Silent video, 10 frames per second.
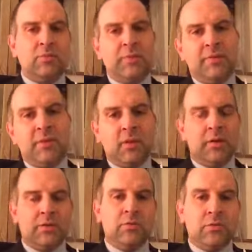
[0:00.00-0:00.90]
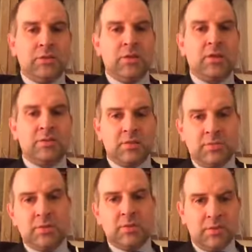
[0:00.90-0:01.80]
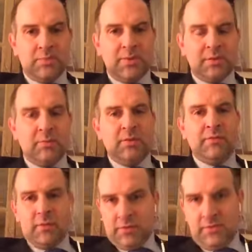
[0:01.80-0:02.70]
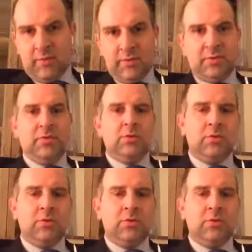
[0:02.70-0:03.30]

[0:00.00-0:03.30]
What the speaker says: But if you can't, it's not a disaster, but certainly speak to me first if I'm the surgeon, or